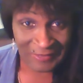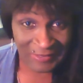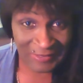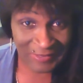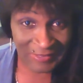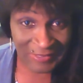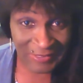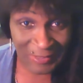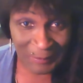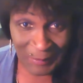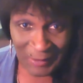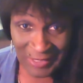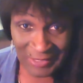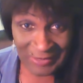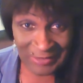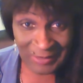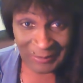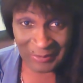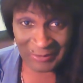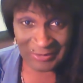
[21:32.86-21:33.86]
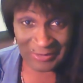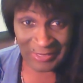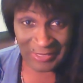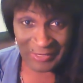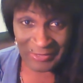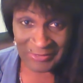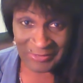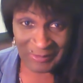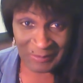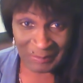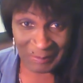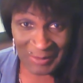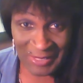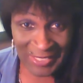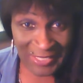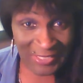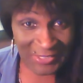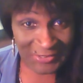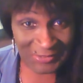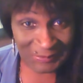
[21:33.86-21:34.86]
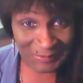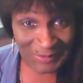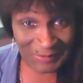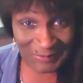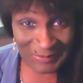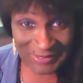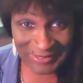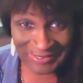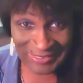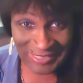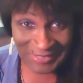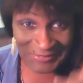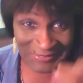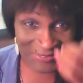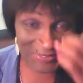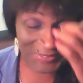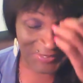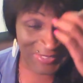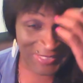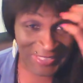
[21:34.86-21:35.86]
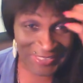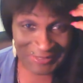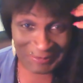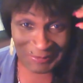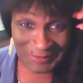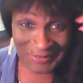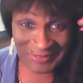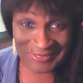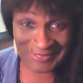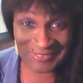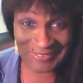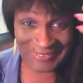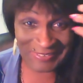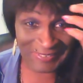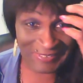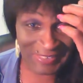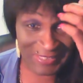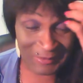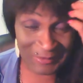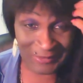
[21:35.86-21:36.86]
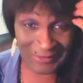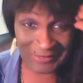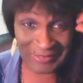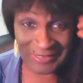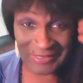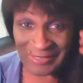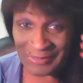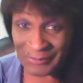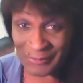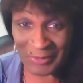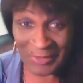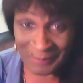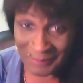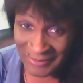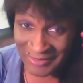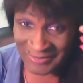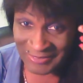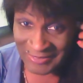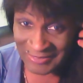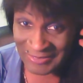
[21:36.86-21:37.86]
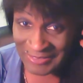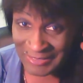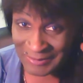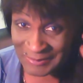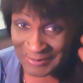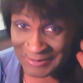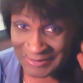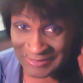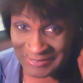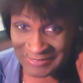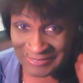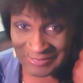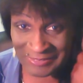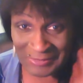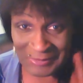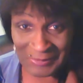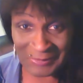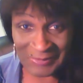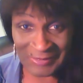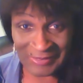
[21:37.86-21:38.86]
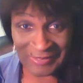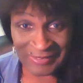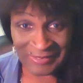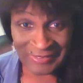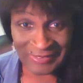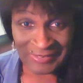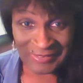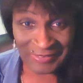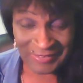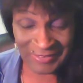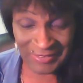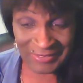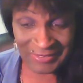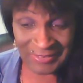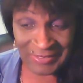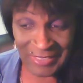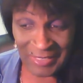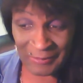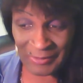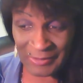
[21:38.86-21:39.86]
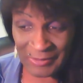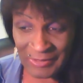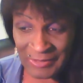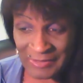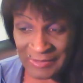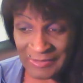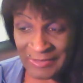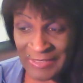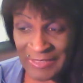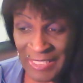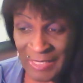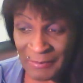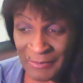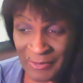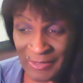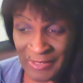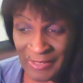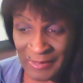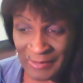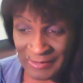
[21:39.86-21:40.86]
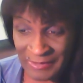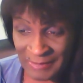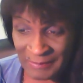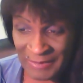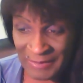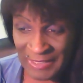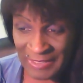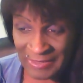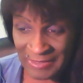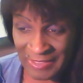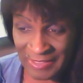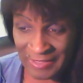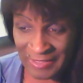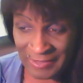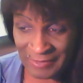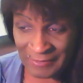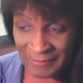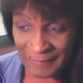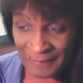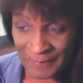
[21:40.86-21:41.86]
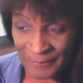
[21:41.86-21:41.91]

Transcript: everybody in the neighborhood thought I was an embarrassment because I was a trans person in their neighborhood, and they didn't want me in their neighborhood. So this neighborhood I'm at now,